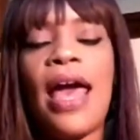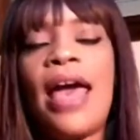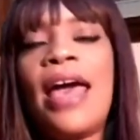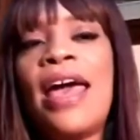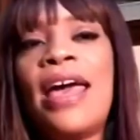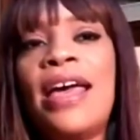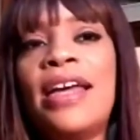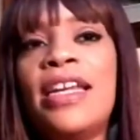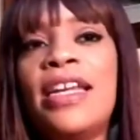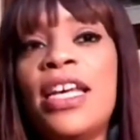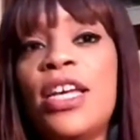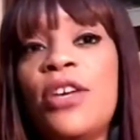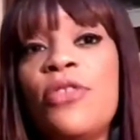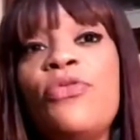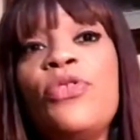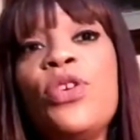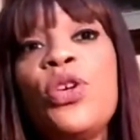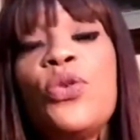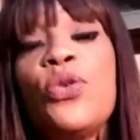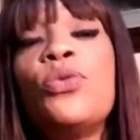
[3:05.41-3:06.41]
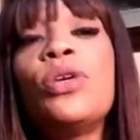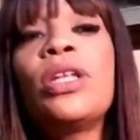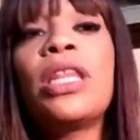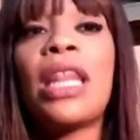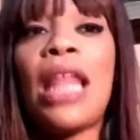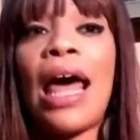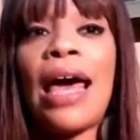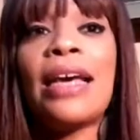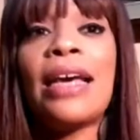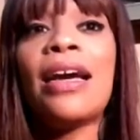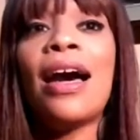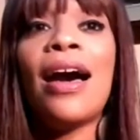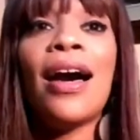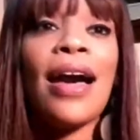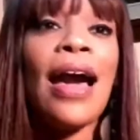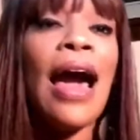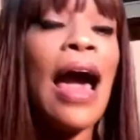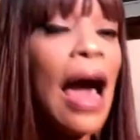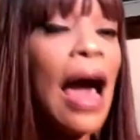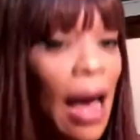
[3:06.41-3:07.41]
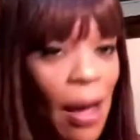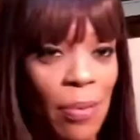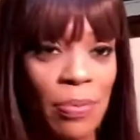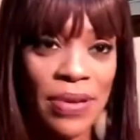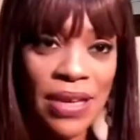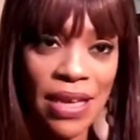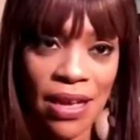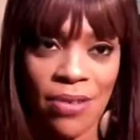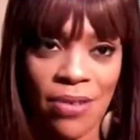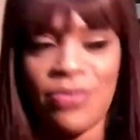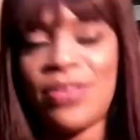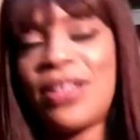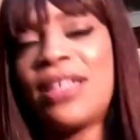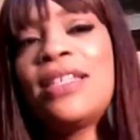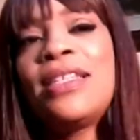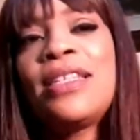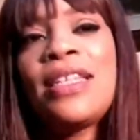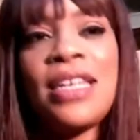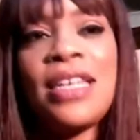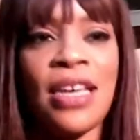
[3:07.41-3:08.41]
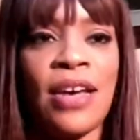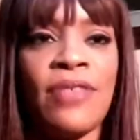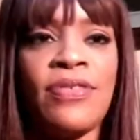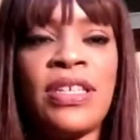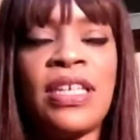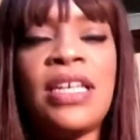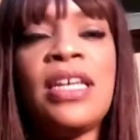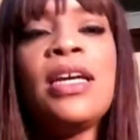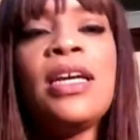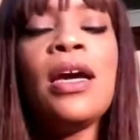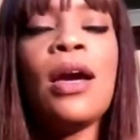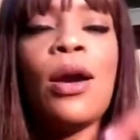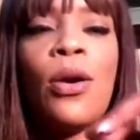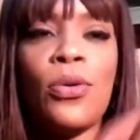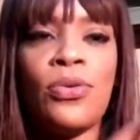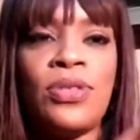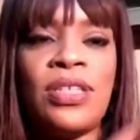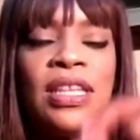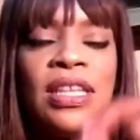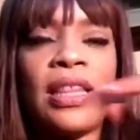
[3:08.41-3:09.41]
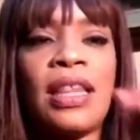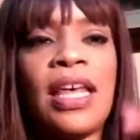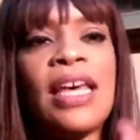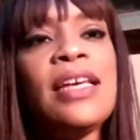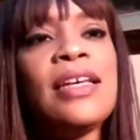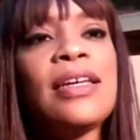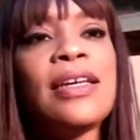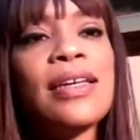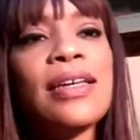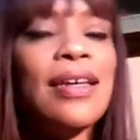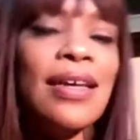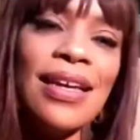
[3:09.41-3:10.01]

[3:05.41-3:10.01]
And if you would like a copy of this EFT, go to the link